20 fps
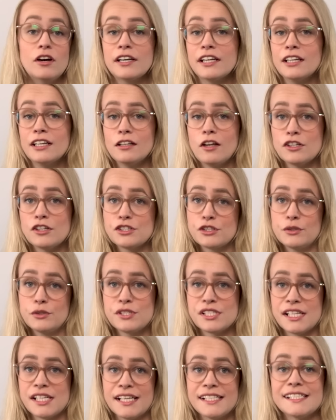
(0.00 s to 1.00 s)
Archaeological
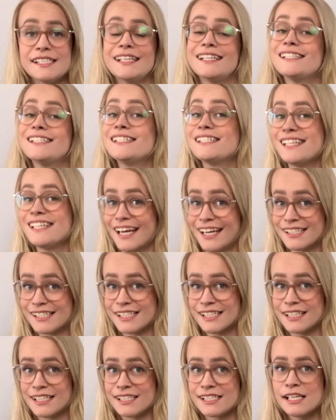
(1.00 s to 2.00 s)
Site in
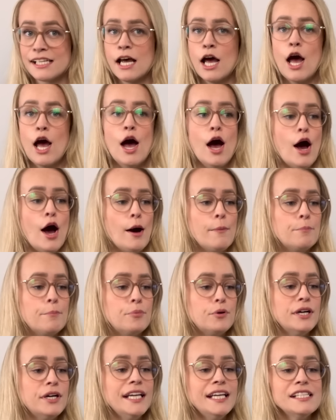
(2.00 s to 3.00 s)
Texas, a
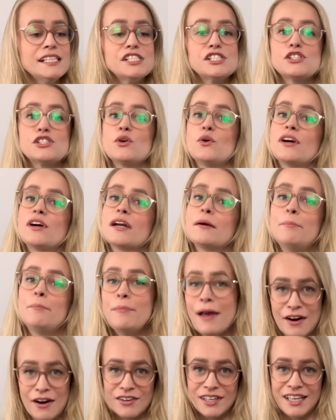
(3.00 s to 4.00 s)
prehistoric
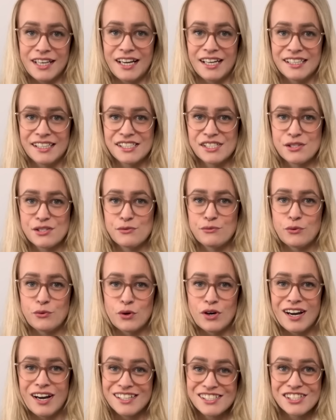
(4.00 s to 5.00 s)
paradise
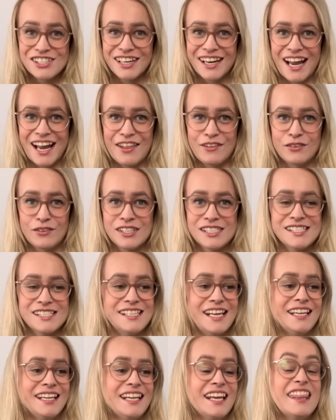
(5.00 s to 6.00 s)
for hunter-gatherers
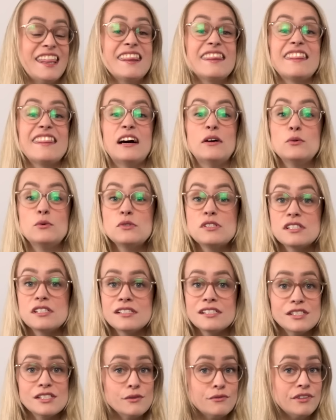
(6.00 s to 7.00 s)
dating
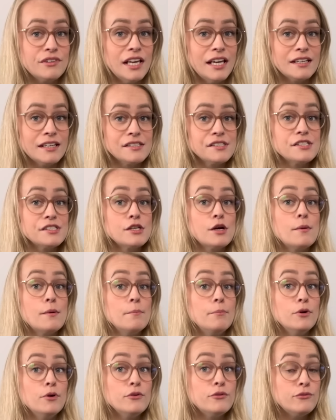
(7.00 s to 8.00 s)
thousands of years
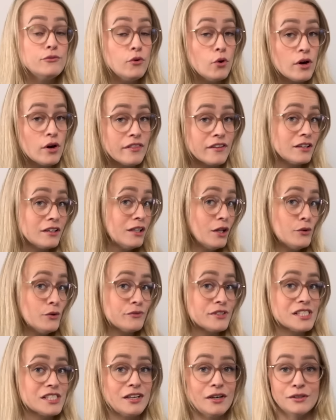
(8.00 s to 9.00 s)
before the
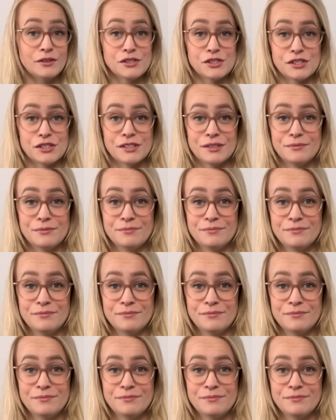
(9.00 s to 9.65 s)
Clovis culture.